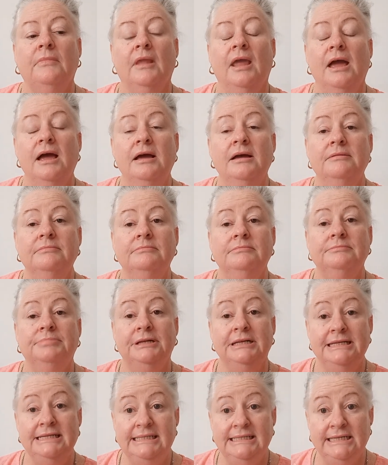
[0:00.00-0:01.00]

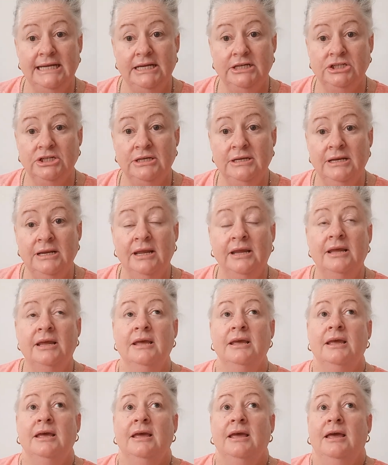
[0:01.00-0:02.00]
police station.
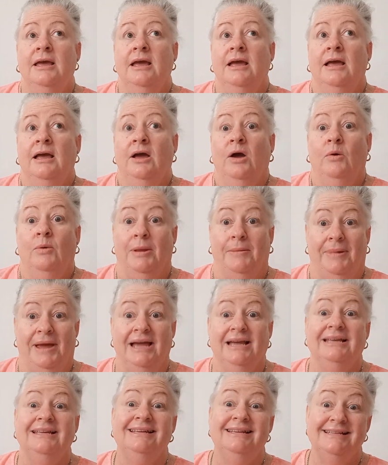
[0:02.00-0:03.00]
Went
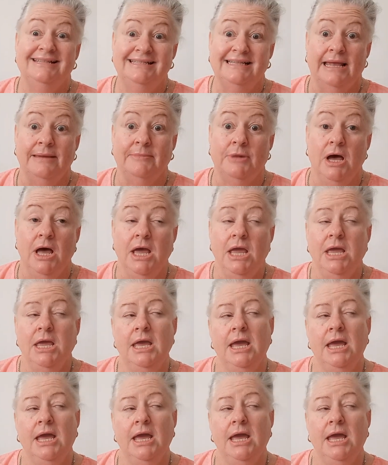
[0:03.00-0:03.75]
back, same guy.